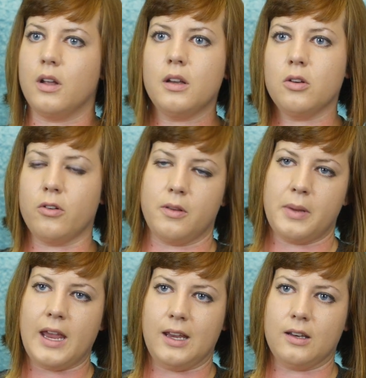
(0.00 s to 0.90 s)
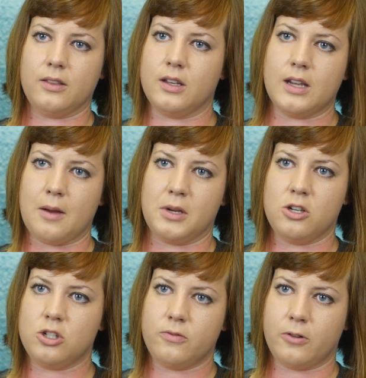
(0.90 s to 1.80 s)
you know, the pain and the
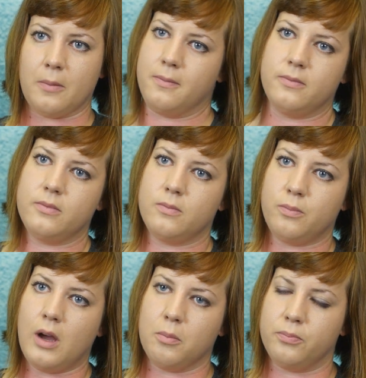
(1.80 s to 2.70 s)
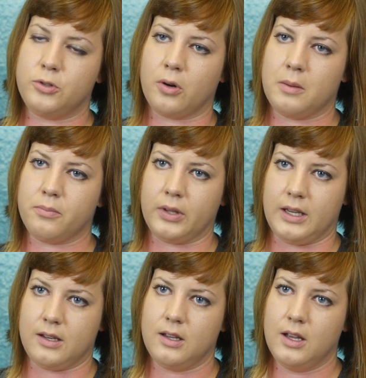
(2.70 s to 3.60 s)
damage from a joint
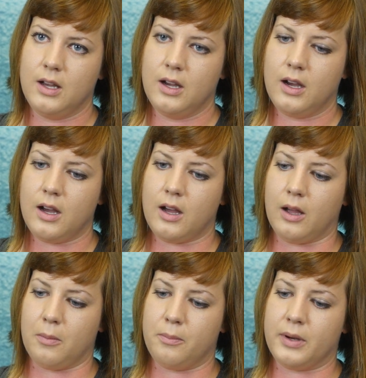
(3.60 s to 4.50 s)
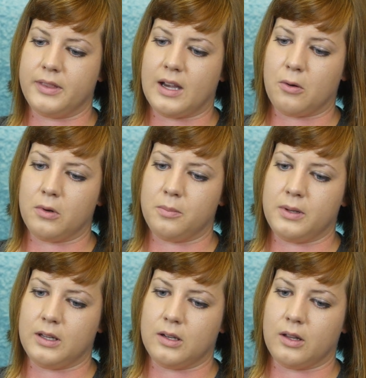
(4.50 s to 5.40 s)
bleed. But that would
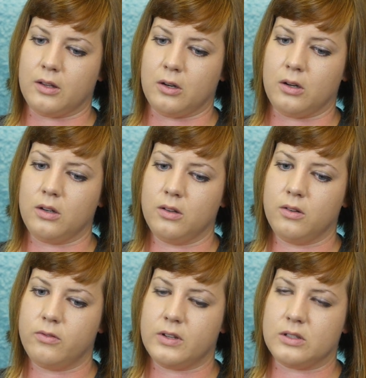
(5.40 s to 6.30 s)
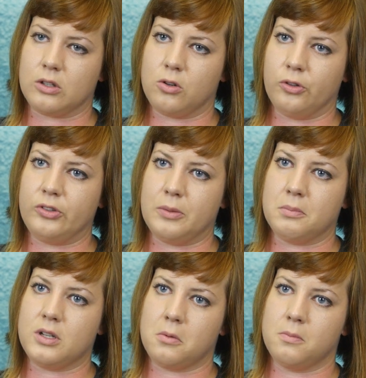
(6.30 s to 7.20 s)
be another physical
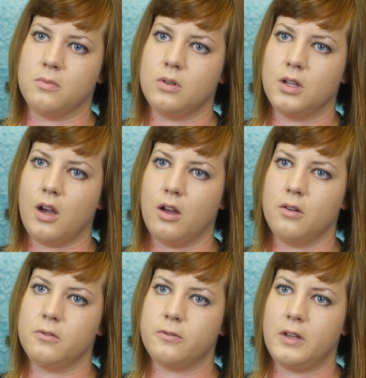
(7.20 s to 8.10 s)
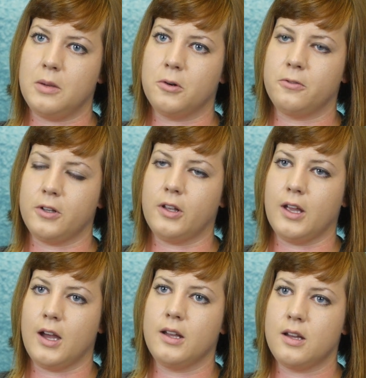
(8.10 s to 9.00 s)
symptom of
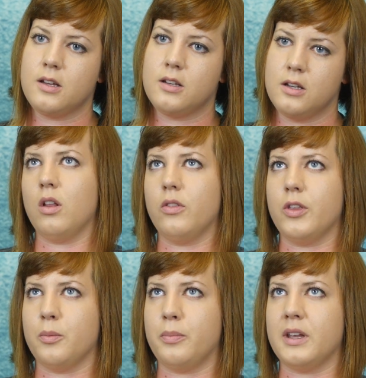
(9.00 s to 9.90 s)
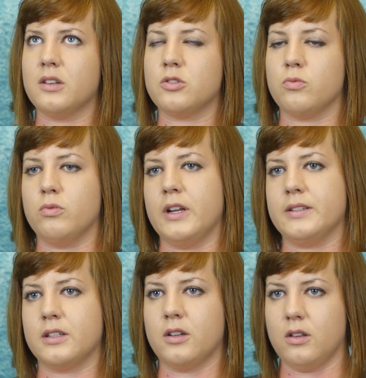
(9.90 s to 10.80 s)
hemophilia. The biggest
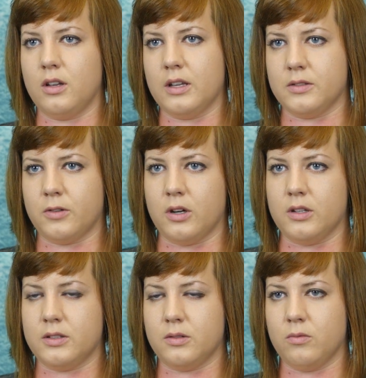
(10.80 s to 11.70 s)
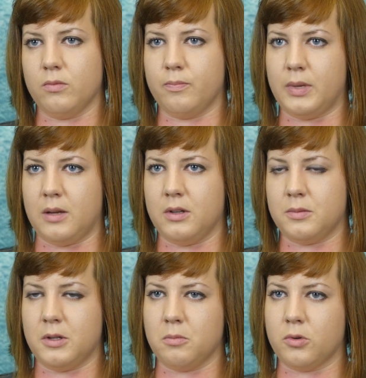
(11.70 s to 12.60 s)
risk as far as
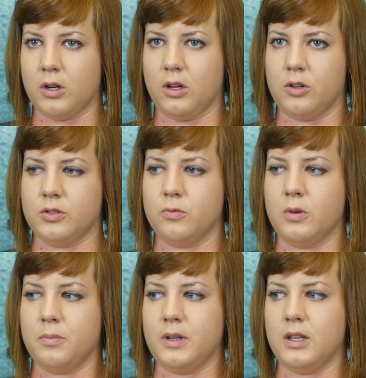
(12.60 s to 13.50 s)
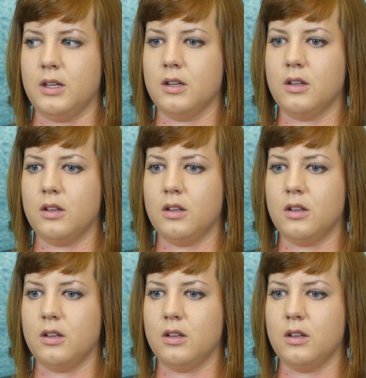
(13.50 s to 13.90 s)
babies being born goes would be